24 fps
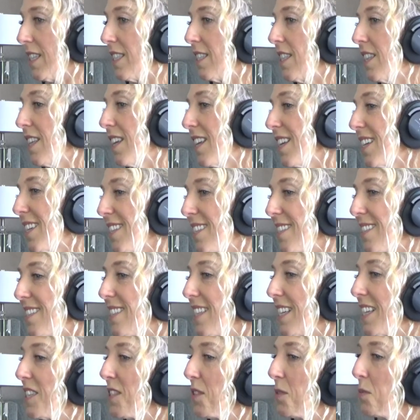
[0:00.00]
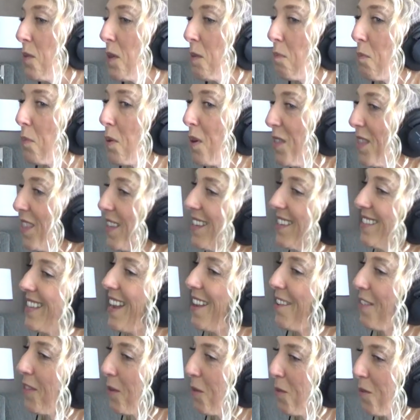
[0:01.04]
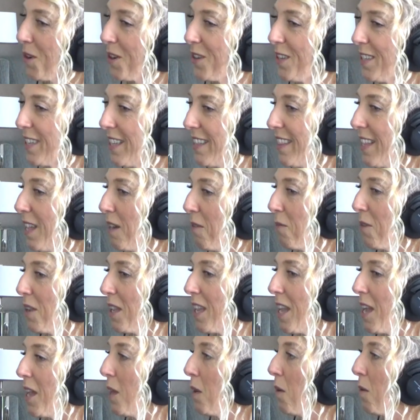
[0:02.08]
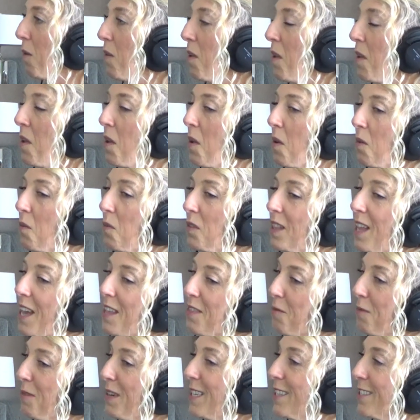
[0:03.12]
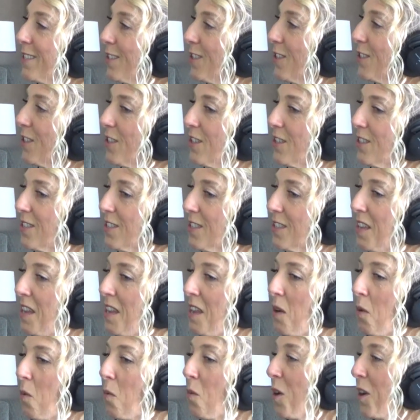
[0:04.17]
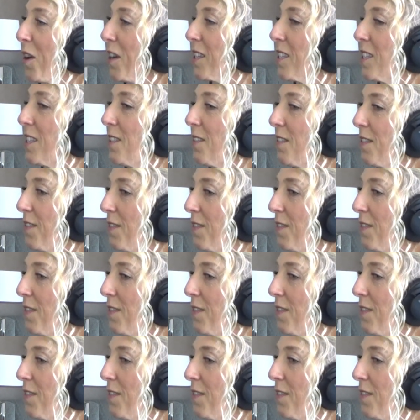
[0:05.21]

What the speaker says: And in the United States, we put things out in the world and then we kind of let researchers work to